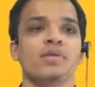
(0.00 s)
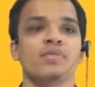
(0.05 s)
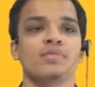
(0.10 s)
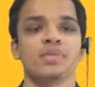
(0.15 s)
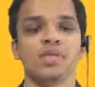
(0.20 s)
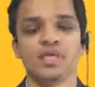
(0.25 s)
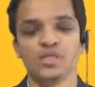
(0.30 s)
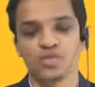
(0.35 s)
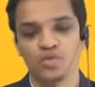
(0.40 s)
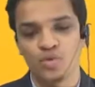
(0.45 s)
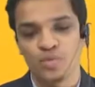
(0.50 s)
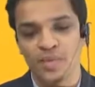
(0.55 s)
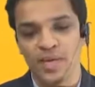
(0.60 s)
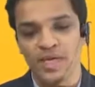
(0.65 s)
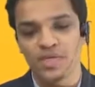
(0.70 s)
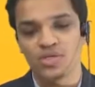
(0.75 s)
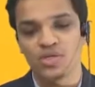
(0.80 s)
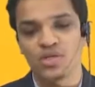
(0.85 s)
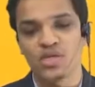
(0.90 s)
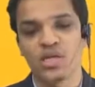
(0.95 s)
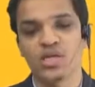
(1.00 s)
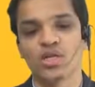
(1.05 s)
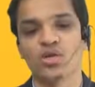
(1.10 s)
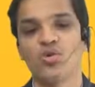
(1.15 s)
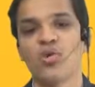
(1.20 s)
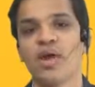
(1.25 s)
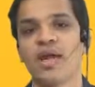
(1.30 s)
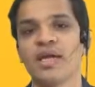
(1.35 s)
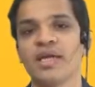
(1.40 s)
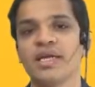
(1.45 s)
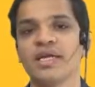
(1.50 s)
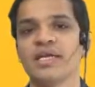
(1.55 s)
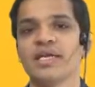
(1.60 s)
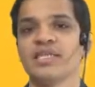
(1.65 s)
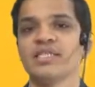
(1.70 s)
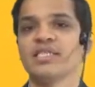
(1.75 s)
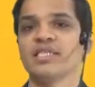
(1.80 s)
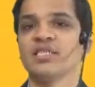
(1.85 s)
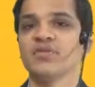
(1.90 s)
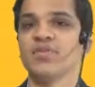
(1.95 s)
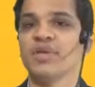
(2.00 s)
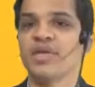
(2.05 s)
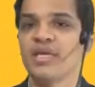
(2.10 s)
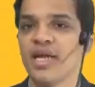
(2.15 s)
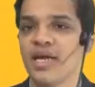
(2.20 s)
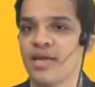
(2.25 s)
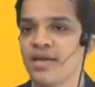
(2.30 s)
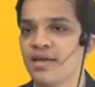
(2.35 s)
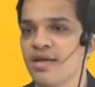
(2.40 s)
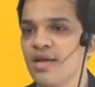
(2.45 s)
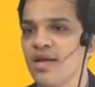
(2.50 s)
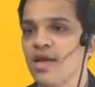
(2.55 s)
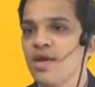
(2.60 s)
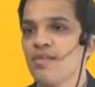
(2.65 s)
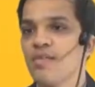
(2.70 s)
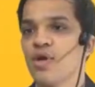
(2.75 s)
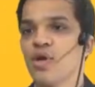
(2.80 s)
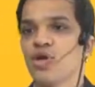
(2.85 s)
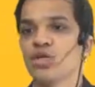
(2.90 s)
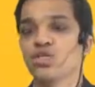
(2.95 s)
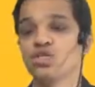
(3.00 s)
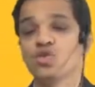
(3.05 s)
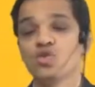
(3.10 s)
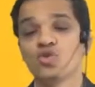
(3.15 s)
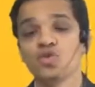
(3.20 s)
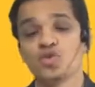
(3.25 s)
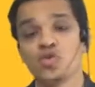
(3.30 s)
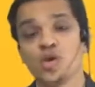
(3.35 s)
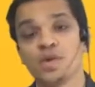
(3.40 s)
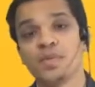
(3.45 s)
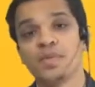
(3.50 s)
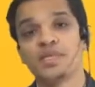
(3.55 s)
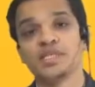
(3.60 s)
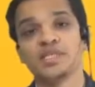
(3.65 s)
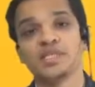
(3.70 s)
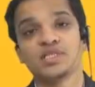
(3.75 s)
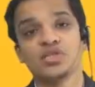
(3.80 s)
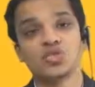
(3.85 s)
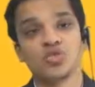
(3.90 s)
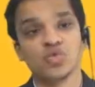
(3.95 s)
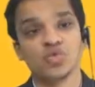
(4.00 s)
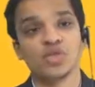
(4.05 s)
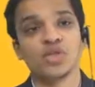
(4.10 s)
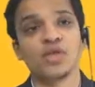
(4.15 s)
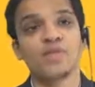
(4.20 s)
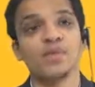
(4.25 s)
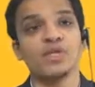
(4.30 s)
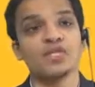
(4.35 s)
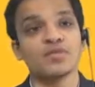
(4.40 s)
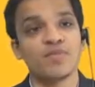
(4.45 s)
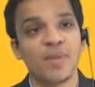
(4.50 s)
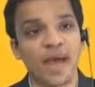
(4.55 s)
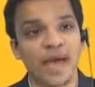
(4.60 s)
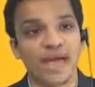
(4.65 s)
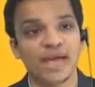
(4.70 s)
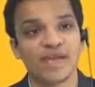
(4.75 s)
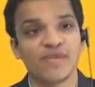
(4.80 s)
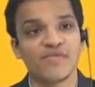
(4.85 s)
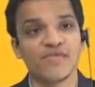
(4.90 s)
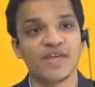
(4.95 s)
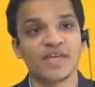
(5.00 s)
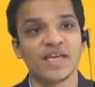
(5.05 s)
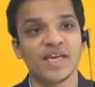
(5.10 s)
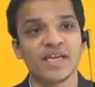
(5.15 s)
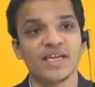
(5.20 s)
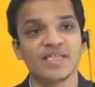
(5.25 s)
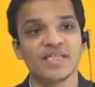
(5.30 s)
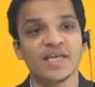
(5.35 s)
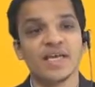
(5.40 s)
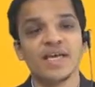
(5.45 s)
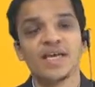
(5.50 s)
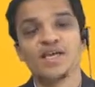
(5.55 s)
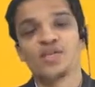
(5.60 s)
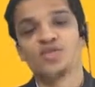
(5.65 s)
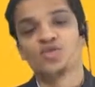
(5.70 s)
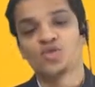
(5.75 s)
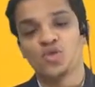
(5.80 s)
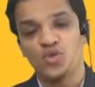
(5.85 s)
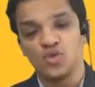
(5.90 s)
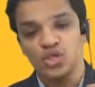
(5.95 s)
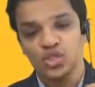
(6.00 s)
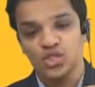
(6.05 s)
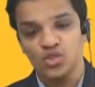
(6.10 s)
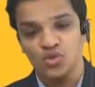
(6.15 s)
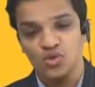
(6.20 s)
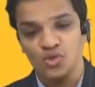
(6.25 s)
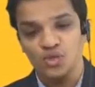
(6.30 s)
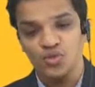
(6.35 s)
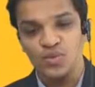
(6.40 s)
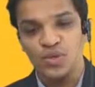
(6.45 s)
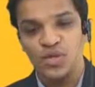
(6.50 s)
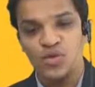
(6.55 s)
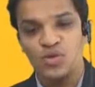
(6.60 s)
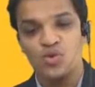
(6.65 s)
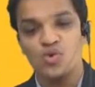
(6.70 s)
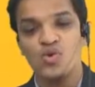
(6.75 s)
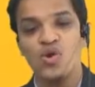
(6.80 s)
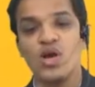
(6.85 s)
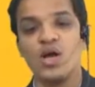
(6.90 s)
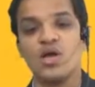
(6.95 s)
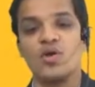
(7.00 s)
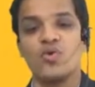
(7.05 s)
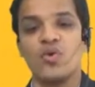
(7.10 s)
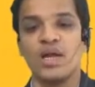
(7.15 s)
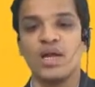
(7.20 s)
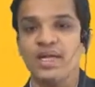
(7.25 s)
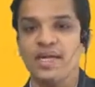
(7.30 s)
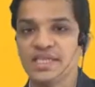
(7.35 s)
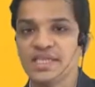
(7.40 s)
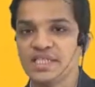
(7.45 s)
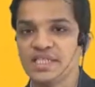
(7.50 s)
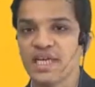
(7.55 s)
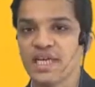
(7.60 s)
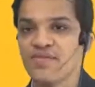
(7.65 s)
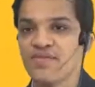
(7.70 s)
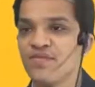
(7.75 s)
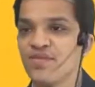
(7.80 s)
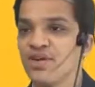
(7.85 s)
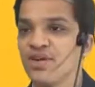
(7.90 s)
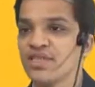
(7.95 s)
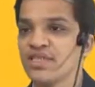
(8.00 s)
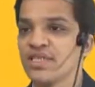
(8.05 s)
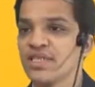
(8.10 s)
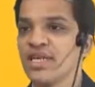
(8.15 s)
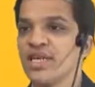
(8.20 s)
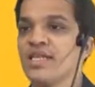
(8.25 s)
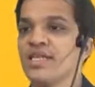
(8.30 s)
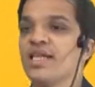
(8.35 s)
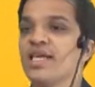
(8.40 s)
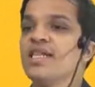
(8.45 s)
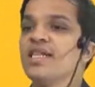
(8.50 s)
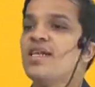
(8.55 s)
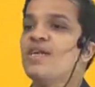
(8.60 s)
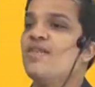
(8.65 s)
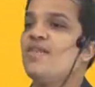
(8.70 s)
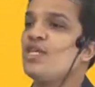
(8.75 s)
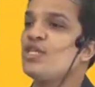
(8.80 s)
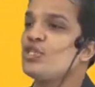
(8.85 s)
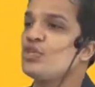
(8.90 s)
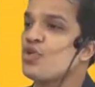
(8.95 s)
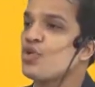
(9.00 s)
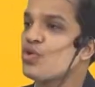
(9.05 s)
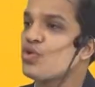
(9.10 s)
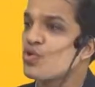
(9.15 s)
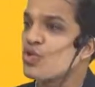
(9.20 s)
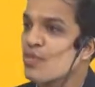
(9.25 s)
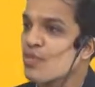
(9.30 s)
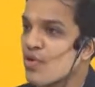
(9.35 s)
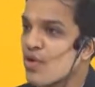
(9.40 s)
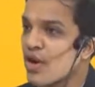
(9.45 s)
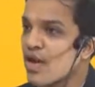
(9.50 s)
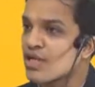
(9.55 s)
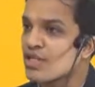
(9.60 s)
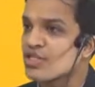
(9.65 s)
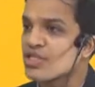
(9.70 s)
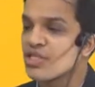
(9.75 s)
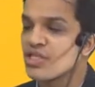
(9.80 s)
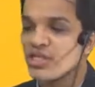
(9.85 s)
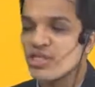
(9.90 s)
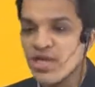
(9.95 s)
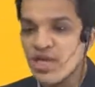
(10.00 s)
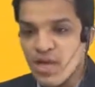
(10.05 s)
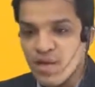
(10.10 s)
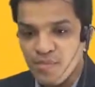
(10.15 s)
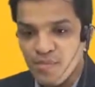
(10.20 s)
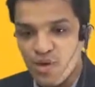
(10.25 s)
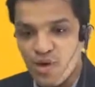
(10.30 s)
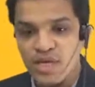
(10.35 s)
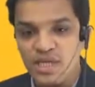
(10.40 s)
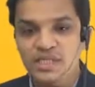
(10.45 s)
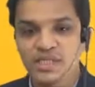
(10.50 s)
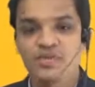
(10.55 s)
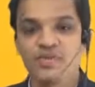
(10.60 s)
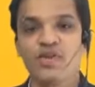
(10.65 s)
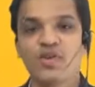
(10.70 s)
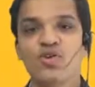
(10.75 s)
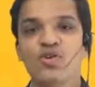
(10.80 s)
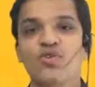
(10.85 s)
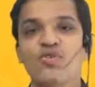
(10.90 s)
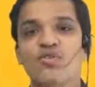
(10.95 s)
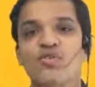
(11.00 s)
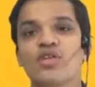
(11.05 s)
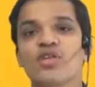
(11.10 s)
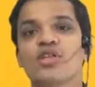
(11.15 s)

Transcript: They should make sure the quality test has been done, because the goods were purchased 2-3 months back if in case. So the stores will do a quality check first, then they will issue it to the production. Production will go for